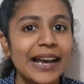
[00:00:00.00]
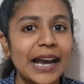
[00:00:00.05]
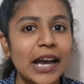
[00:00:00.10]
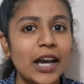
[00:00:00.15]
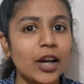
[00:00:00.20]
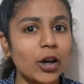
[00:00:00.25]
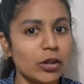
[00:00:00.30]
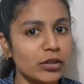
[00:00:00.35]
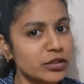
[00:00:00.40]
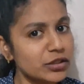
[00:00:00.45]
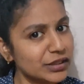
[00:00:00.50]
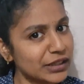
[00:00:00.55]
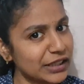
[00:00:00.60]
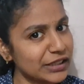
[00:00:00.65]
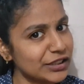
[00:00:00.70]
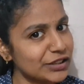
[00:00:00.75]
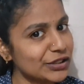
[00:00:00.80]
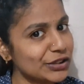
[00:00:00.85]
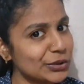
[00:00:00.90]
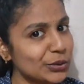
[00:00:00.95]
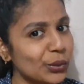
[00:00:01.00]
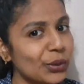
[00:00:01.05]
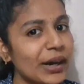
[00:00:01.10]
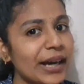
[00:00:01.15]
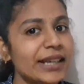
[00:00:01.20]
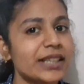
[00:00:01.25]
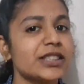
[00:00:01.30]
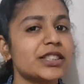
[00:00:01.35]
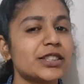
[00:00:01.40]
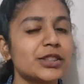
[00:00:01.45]
I also suggest you
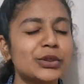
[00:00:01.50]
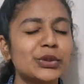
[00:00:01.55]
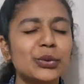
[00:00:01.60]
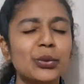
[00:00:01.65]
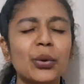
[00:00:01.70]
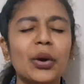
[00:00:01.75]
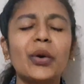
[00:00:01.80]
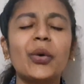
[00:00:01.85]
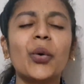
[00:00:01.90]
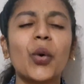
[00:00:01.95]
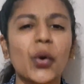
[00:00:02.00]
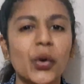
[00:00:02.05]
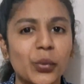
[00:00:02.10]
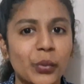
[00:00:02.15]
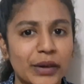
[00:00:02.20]
guys to do a code